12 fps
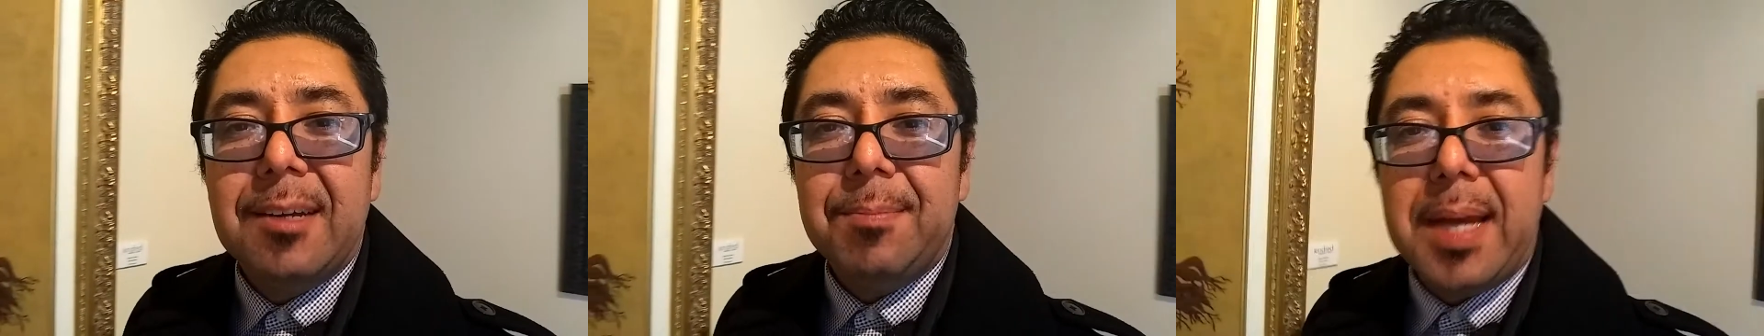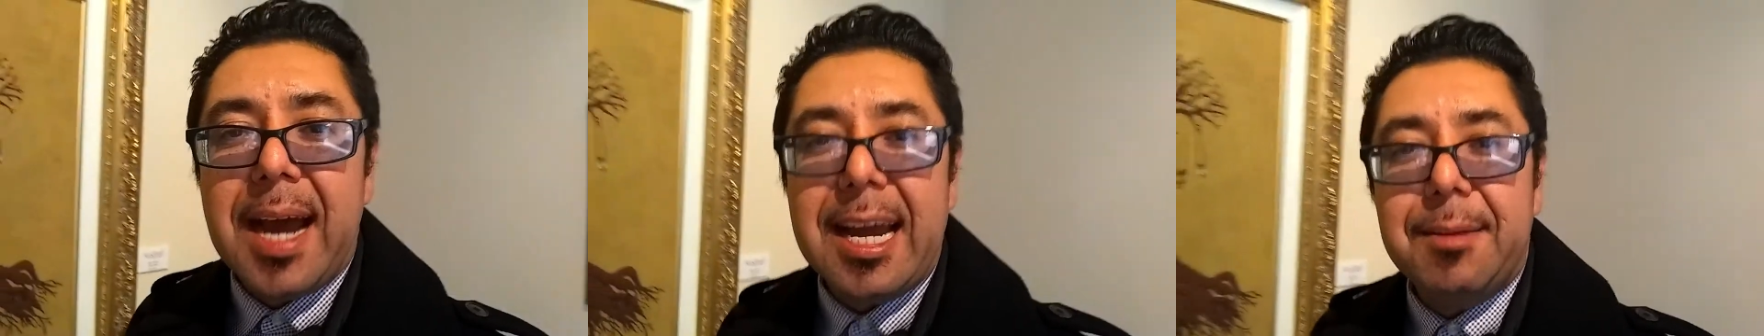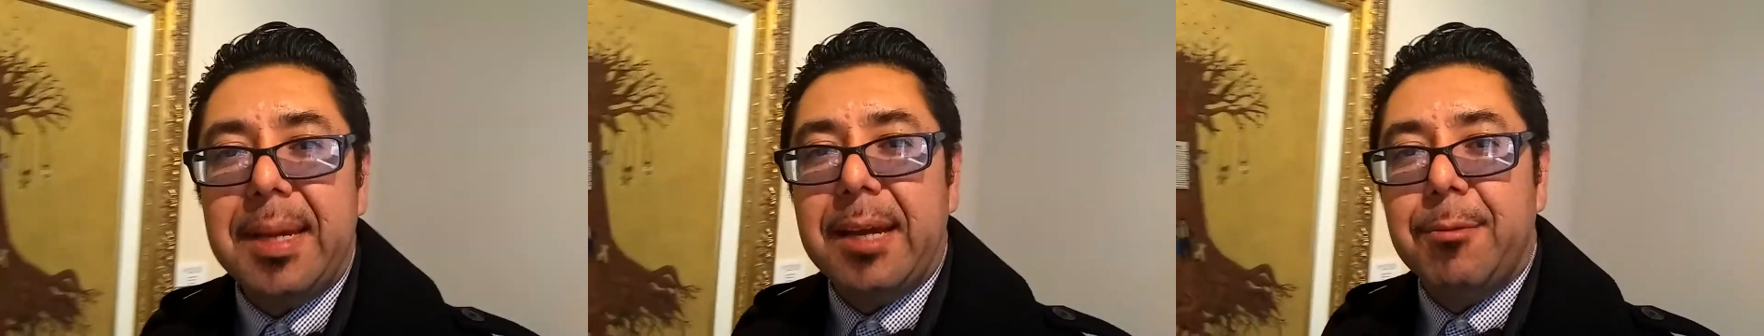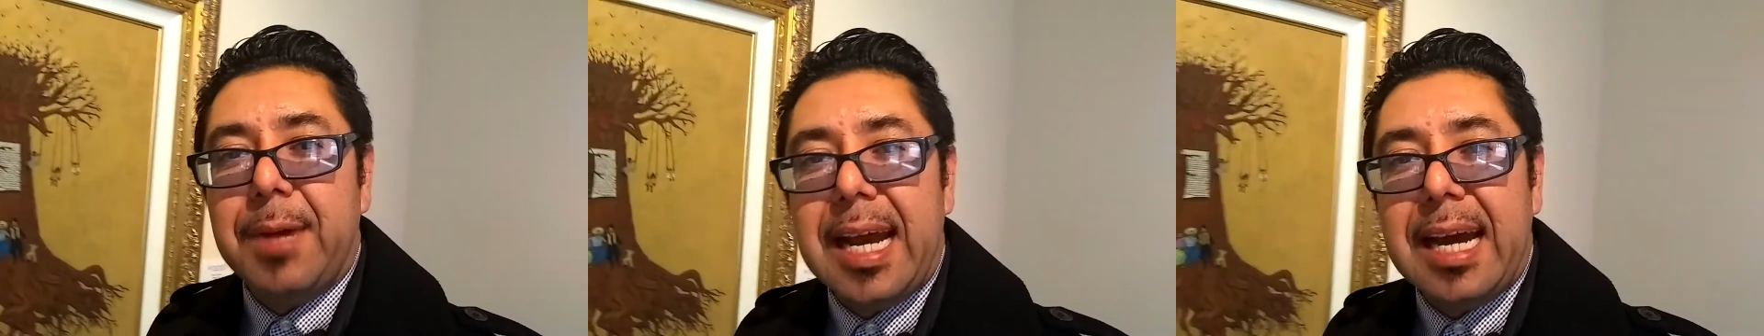Behind me,
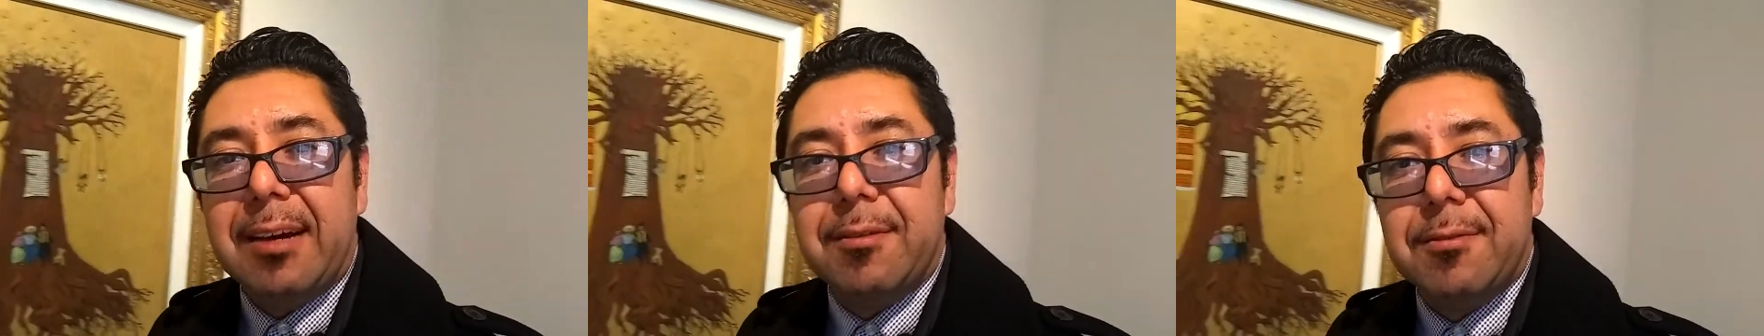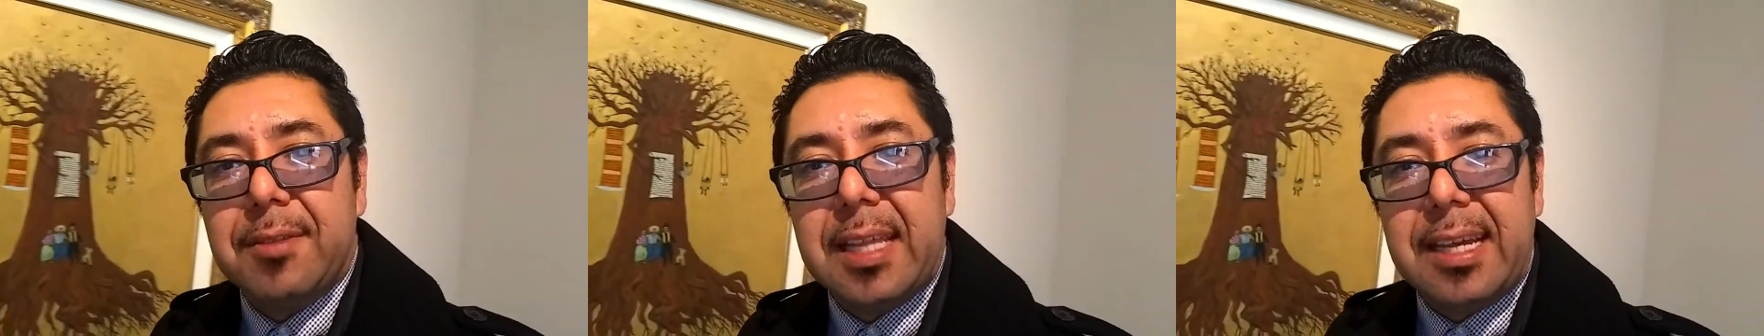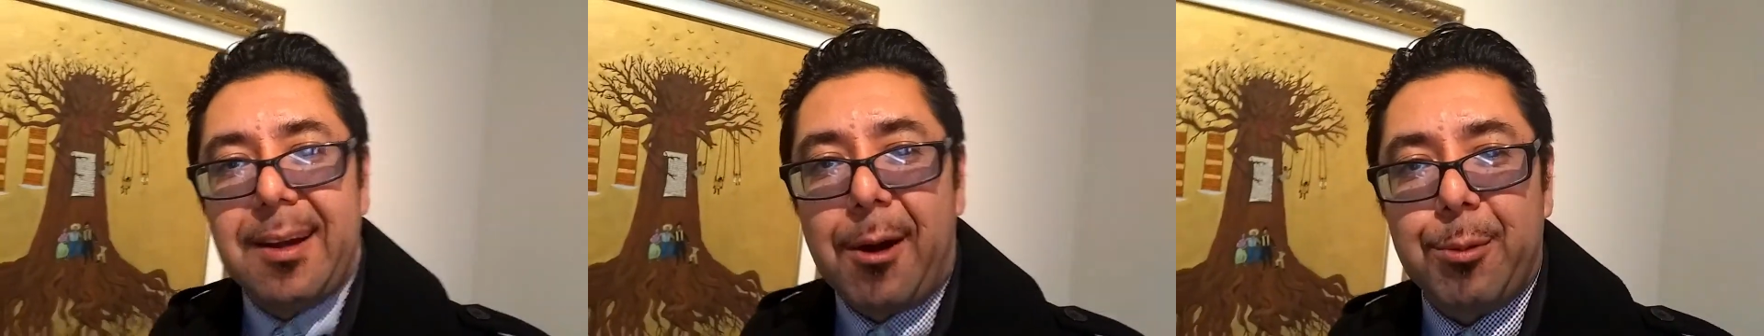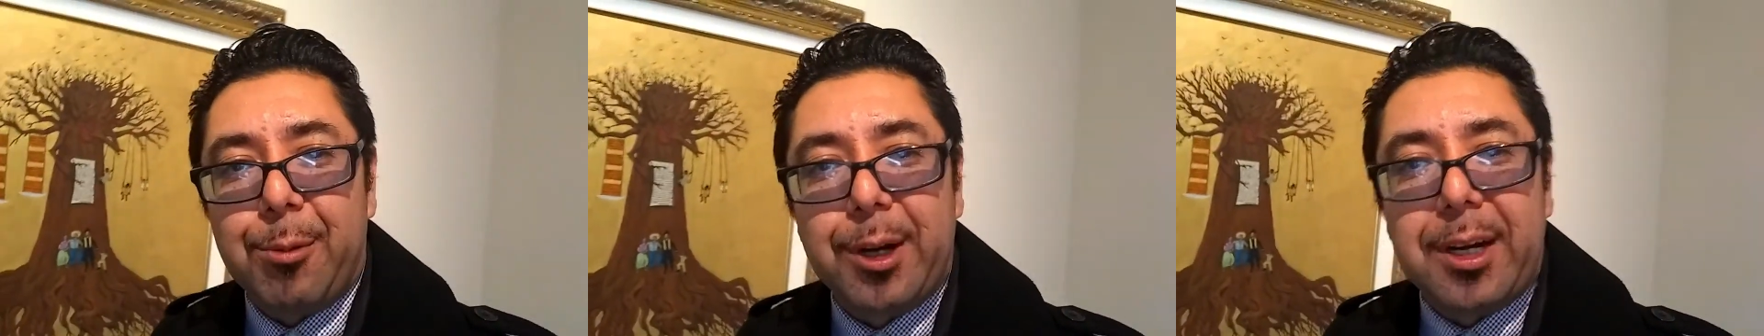we have the
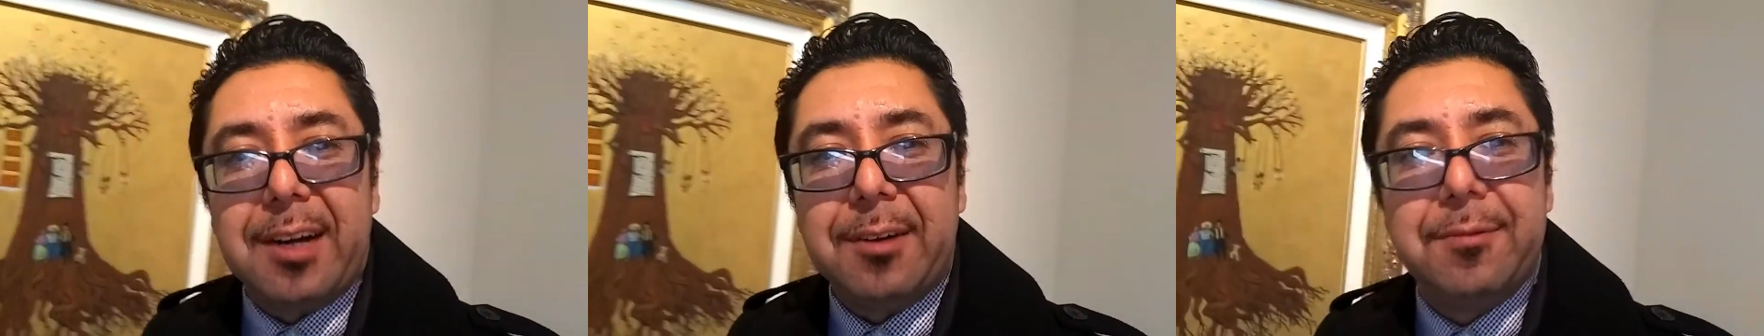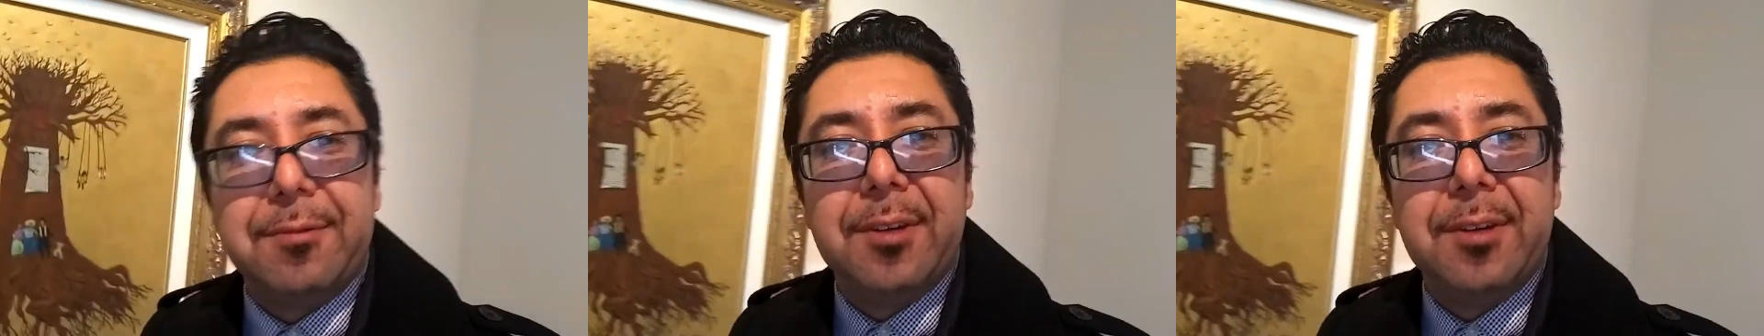artwork of